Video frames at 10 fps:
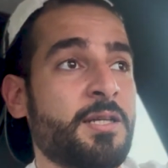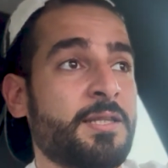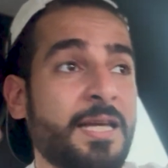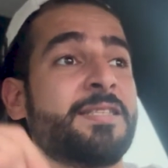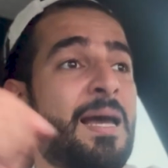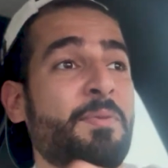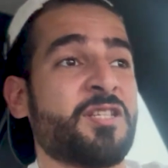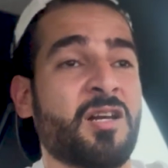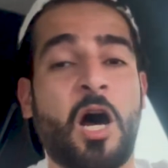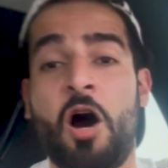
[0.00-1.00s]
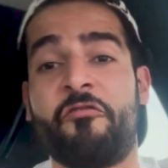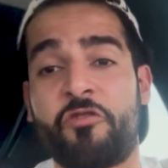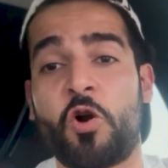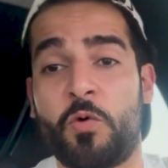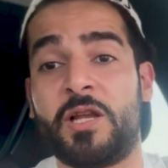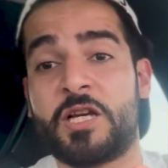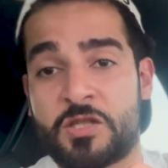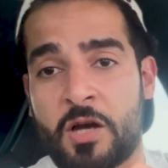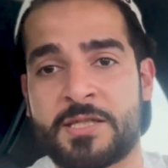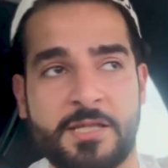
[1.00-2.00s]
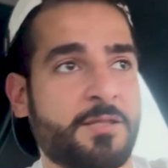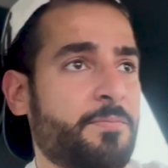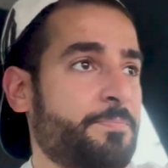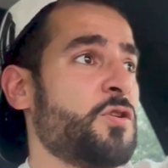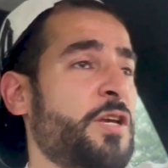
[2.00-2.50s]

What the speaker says: This time it's on a hunt for a real exhaust system.